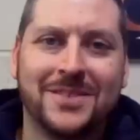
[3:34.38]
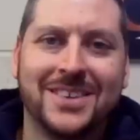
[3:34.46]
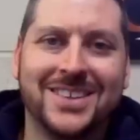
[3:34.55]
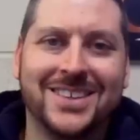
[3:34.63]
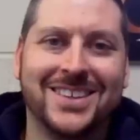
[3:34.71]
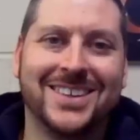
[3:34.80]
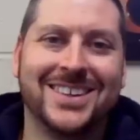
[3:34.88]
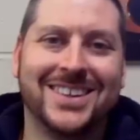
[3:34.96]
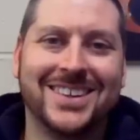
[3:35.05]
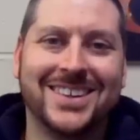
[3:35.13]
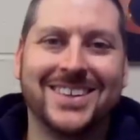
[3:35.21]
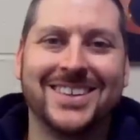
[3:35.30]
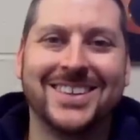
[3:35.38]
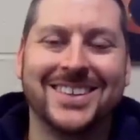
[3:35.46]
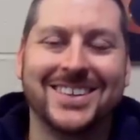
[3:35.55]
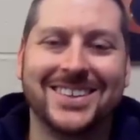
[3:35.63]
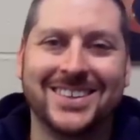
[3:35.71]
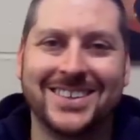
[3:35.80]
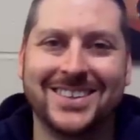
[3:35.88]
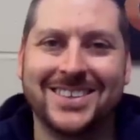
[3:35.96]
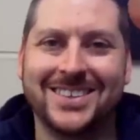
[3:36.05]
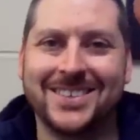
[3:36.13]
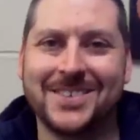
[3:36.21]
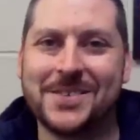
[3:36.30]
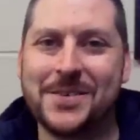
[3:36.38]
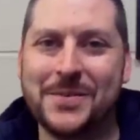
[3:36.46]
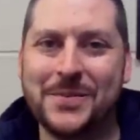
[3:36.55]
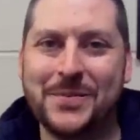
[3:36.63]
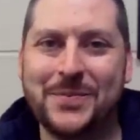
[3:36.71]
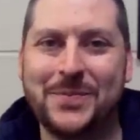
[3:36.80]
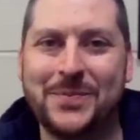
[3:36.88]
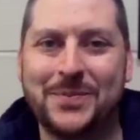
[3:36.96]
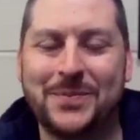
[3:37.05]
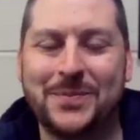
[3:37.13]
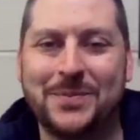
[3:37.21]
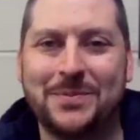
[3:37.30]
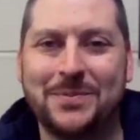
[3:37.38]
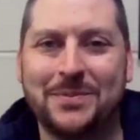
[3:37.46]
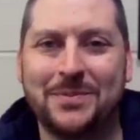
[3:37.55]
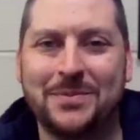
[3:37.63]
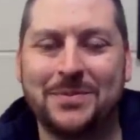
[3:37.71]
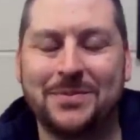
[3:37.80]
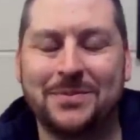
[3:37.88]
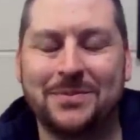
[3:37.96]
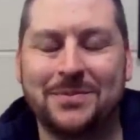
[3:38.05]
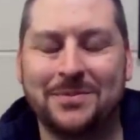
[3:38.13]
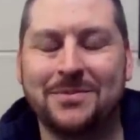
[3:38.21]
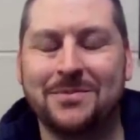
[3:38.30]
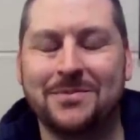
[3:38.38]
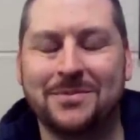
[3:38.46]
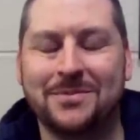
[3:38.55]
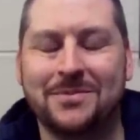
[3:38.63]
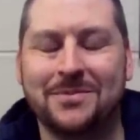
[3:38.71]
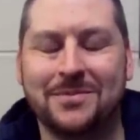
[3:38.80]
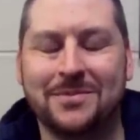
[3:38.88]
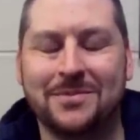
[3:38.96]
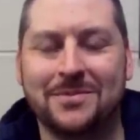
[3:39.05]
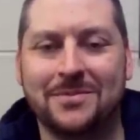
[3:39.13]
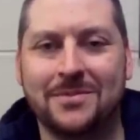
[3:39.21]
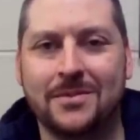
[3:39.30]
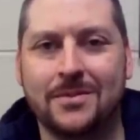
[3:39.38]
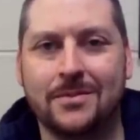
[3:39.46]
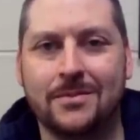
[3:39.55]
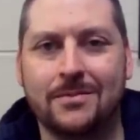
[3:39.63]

The person shown says nothing.